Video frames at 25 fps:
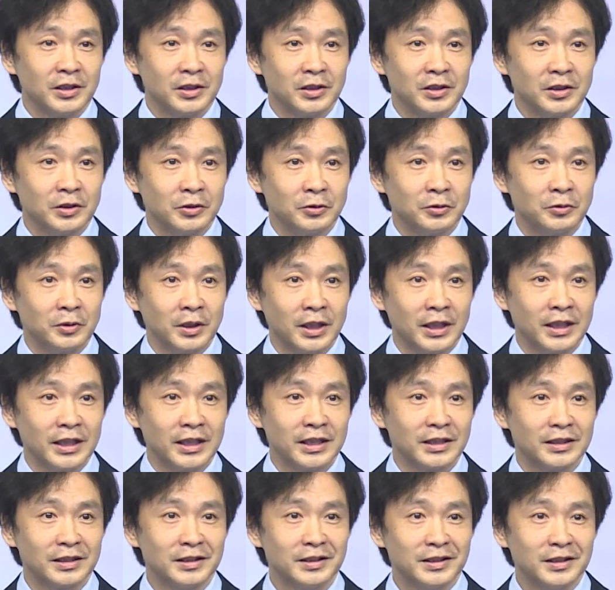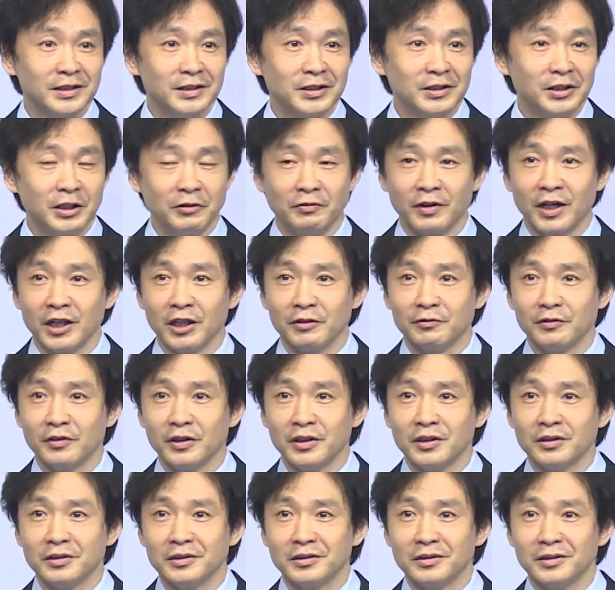to
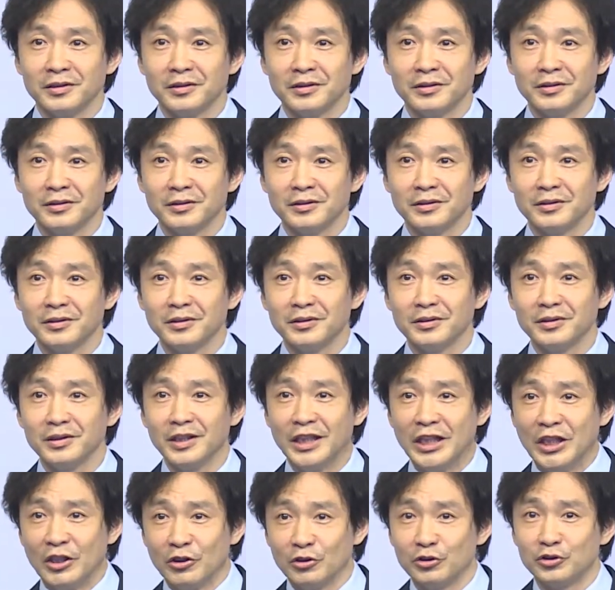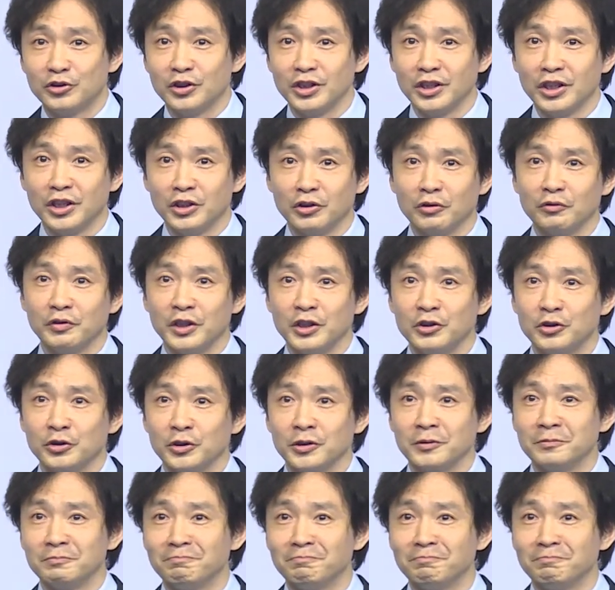develop leaders in innovation.